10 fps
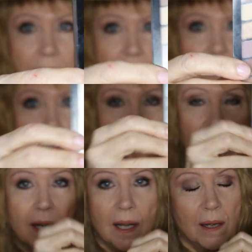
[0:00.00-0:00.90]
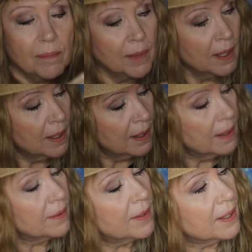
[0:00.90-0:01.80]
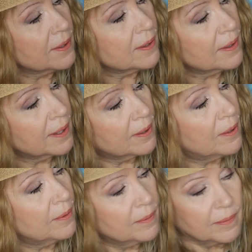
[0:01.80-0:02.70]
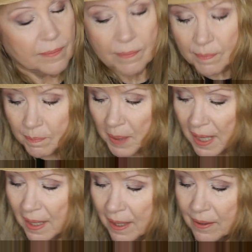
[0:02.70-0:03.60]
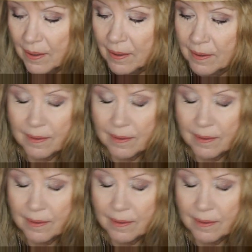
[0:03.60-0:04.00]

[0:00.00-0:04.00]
these are the these little pan